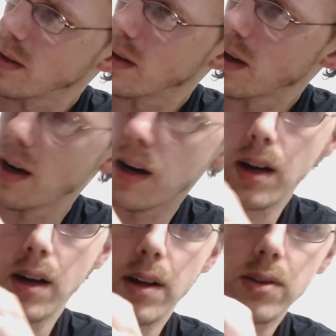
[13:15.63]

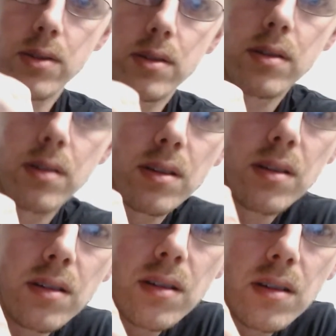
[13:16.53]
There's,
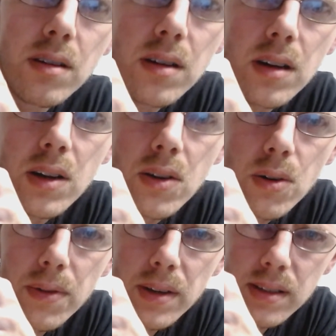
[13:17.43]
I don't know if
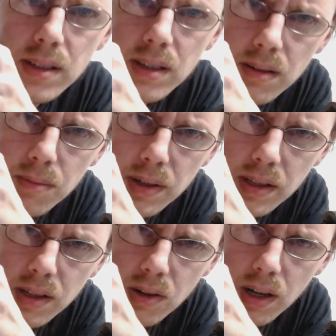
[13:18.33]
you can see it, but
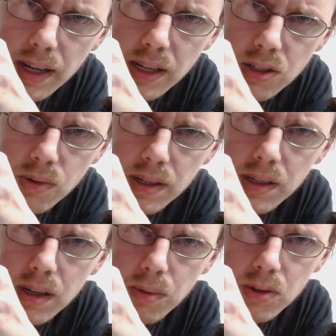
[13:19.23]
they're all etched with a
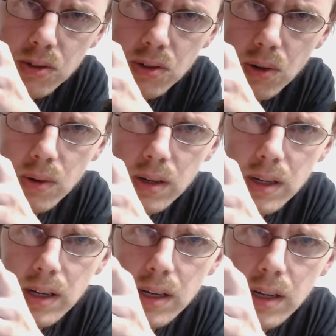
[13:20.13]
number. So
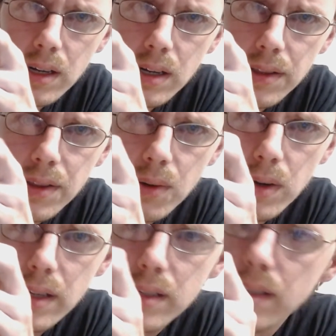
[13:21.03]
the one
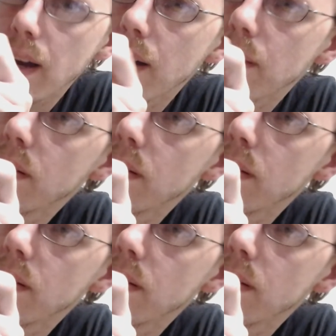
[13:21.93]
on top,